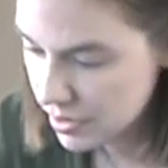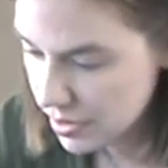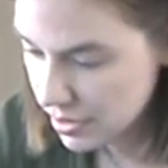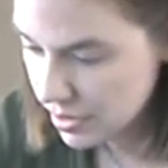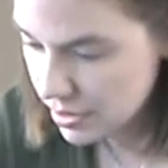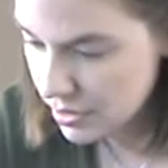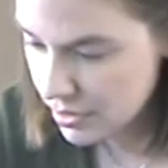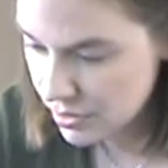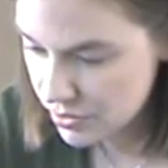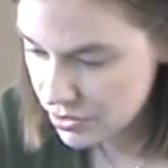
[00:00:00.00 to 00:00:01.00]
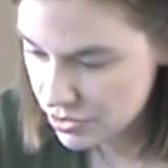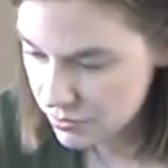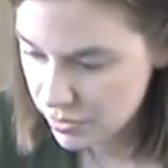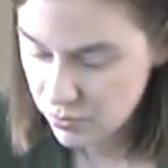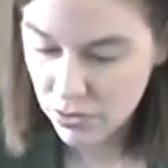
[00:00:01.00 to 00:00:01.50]
And there should
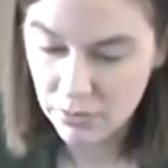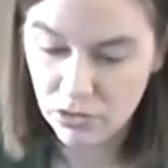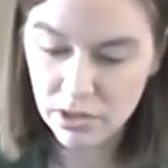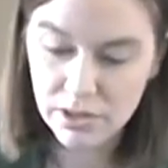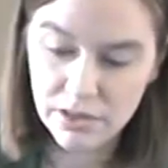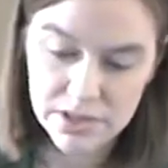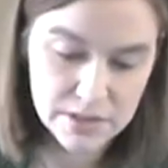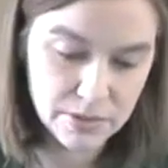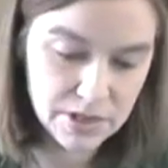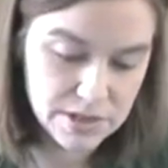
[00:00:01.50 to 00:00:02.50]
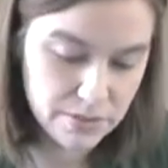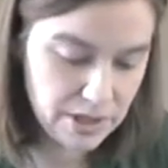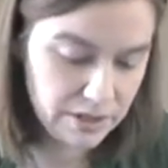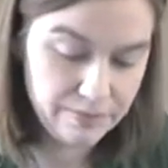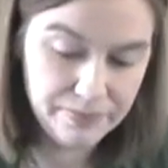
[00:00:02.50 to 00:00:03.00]
be one more, this one as
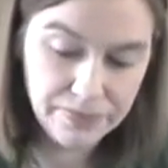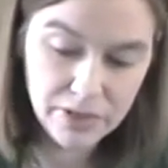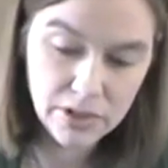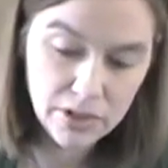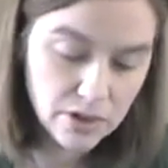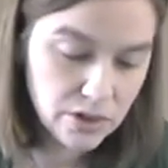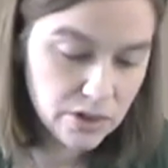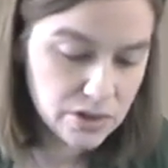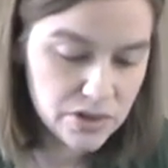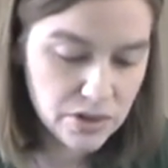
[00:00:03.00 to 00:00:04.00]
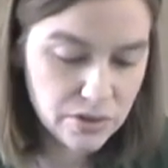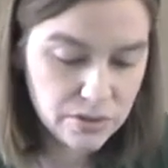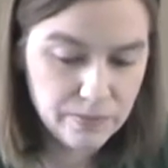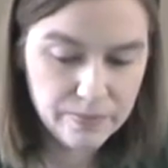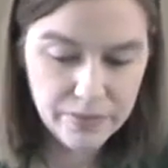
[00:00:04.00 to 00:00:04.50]
well.
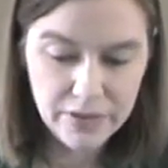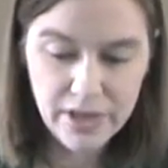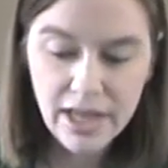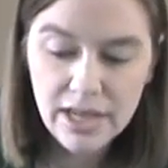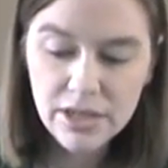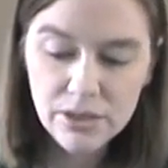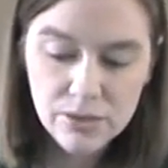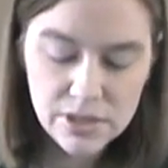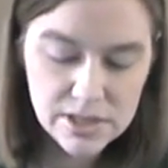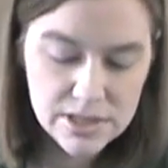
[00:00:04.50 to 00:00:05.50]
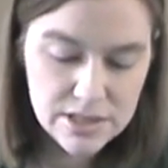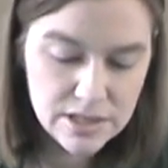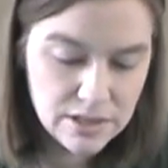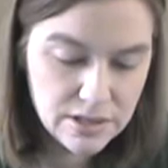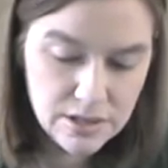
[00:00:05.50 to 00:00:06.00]
So I
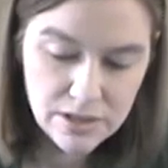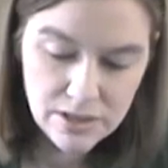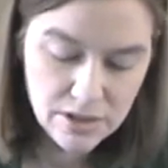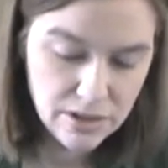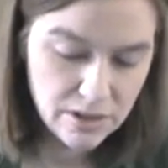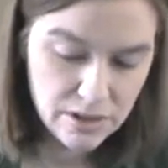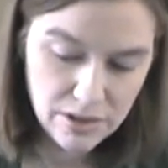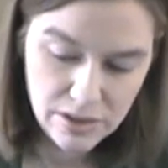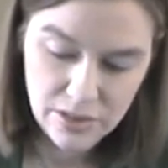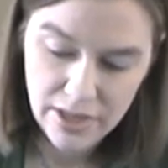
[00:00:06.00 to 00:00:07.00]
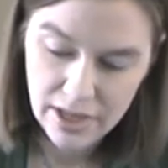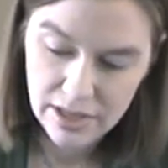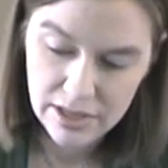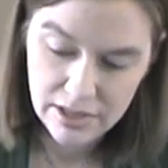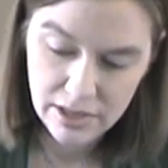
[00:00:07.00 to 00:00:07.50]
noticed
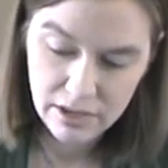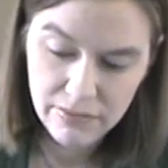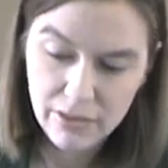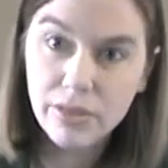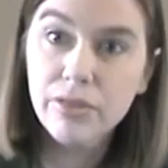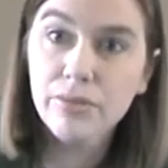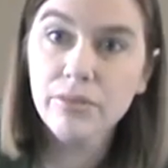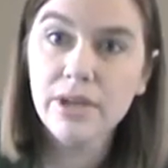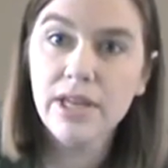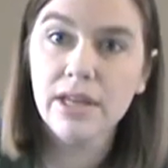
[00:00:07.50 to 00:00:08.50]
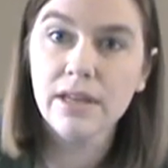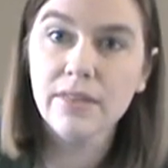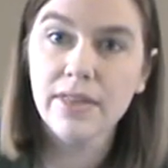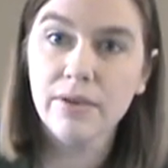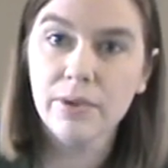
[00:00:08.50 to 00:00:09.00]
that of the 3
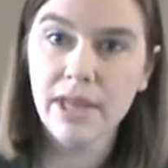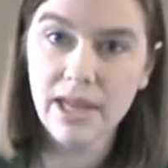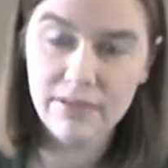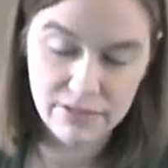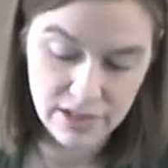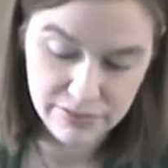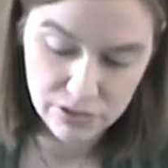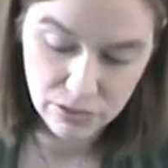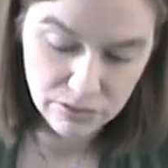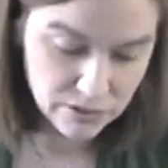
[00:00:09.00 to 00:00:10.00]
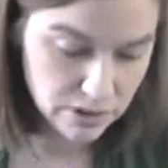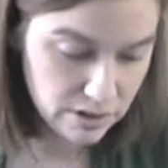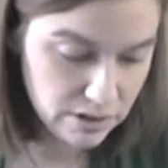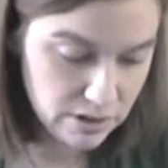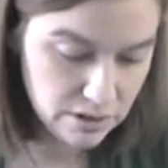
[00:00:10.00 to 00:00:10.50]
that we have left over,
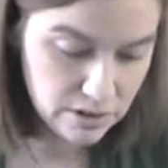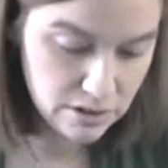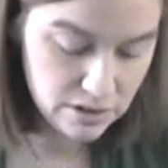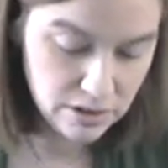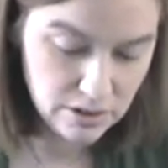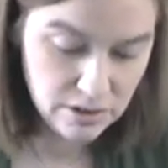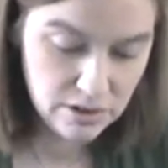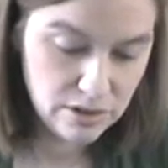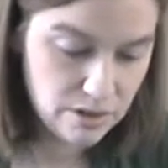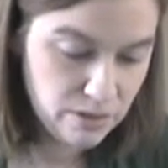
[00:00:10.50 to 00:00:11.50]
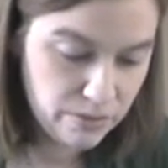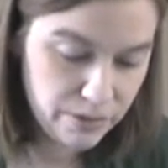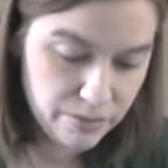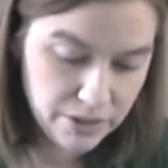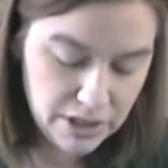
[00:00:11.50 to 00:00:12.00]
we
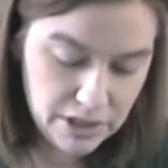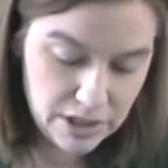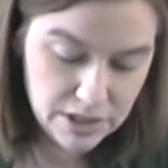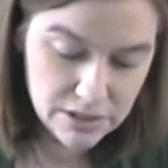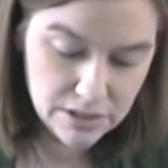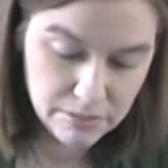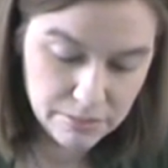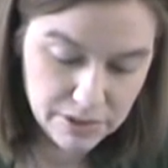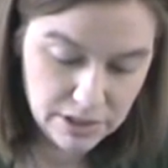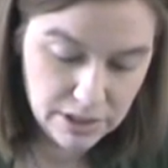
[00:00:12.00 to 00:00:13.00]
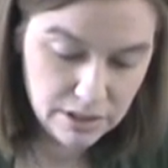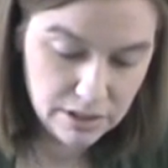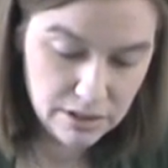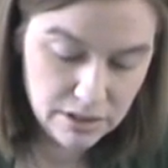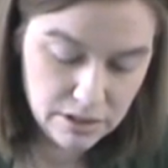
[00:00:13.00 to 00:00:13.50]
really need to complete
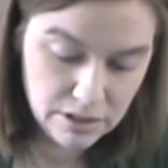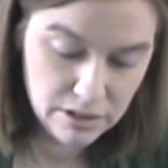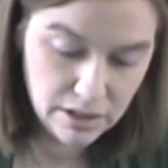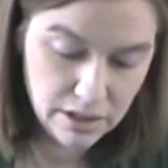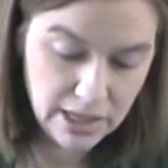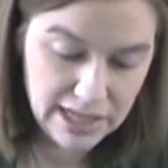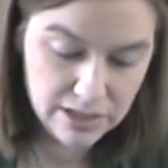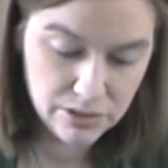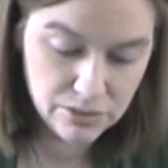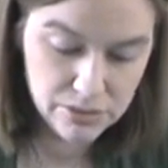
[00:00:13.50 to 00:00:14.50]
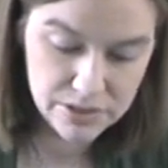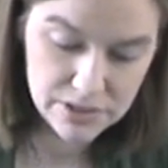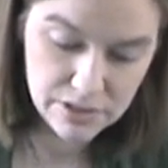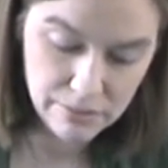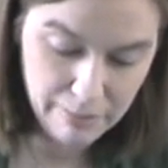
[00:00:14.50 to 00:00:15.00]

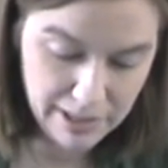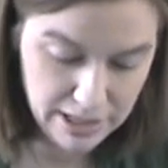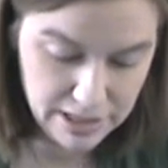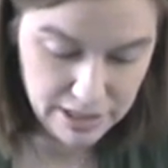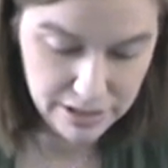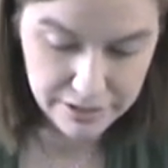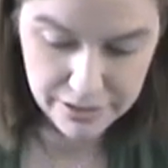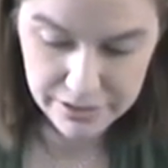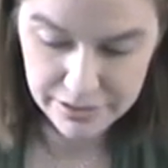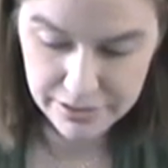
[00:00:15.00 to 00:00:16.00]
Gecko's body here.